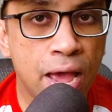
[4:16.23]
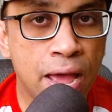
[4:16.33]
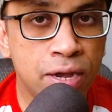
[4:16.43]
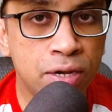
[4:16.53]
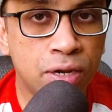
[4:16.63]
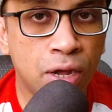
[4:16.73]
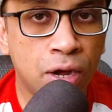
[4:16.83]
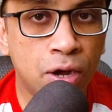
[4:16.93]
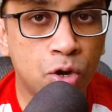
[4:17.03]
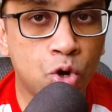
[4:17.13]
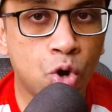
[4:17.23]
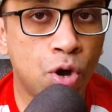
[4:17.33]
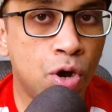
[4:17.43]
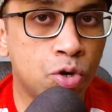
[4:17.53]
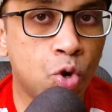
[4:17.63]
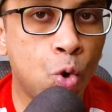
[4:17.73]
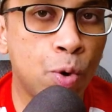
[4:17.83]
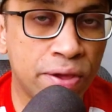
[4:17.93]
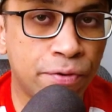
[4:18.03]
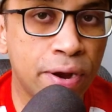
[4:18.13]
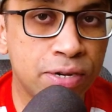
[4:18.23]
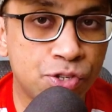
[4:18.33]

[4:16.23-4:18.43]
and uh, uh, co-reference